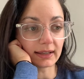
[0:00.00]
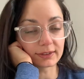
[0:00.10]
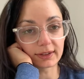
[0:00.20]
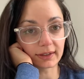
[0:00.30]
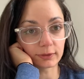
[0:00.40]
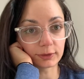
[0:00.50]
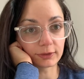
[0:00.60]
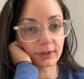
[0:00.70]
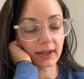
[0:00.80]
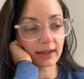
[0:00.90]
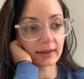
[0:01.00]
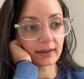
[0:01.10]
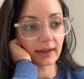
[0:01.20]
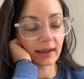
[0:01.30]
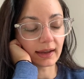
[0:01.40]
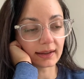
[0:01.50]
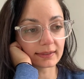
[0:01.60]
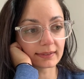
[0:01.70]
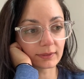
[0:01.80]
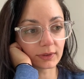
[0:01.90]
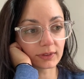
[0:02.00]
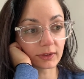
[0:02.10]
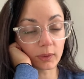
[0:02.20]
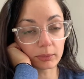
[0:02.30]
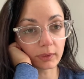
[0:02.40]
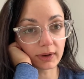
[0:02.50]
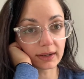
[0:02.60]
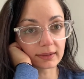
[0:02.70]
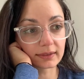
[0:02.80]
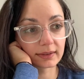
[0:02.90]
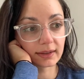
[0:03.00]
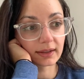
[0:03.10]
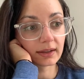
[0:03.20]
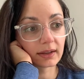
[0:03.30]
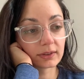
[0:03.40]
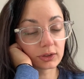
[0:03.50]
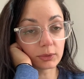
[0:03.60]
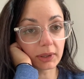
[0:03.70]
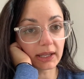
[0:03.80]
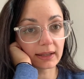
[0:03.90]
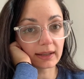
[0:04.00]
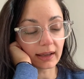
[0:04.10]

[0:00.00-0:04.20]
in 2015 and was so important to me.